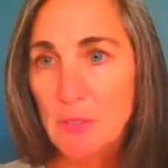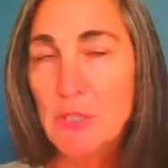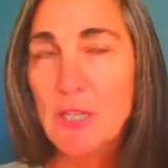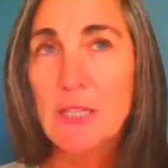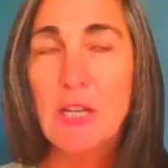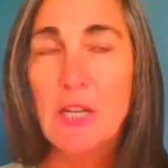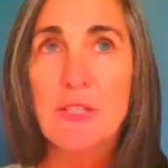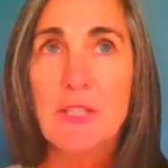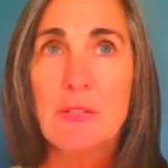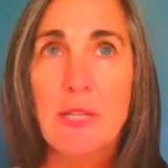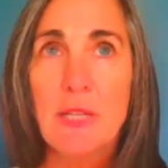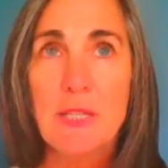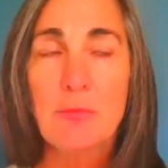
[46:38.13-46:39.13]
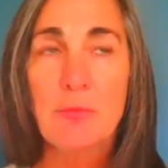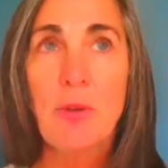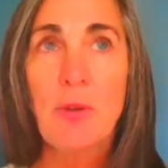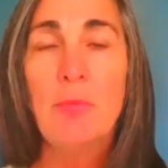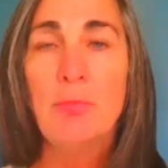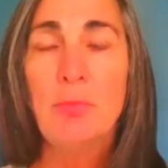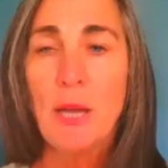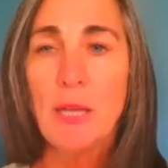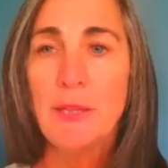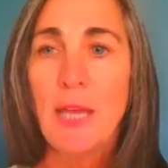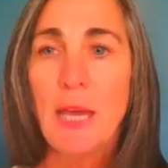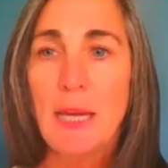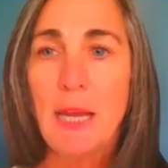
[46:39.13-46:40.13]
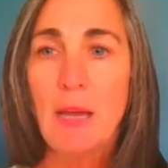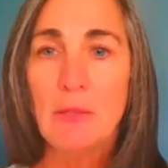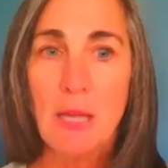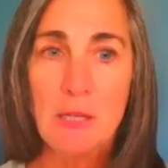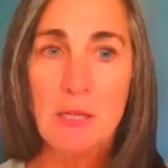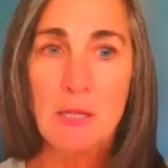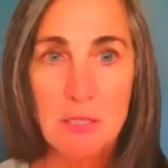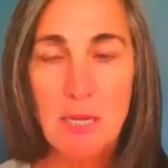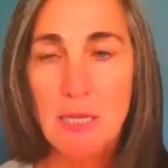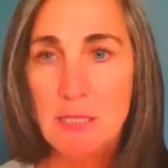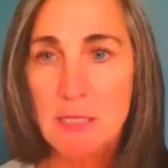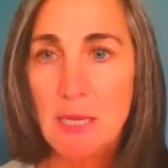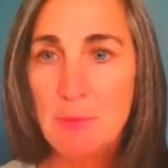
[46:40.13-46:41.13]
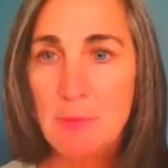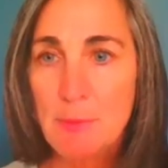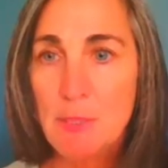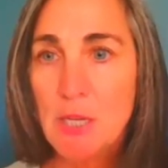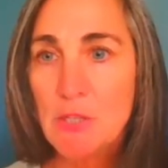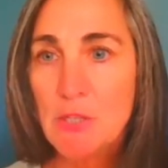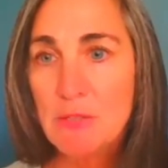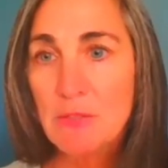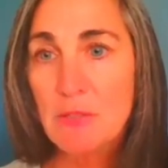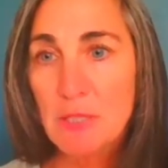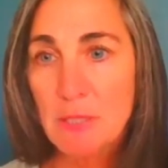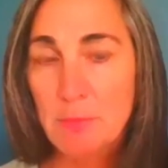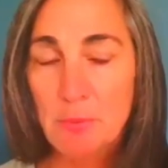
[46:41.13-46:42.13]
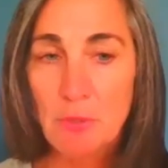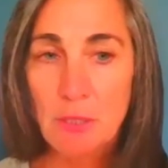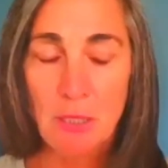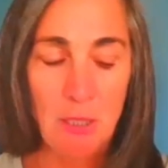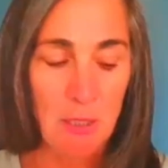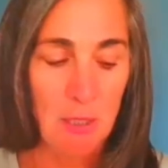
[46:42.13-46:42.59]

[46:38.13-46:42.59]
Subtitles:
or digestive, let's broaden that out, not just enzymes, but digestive support.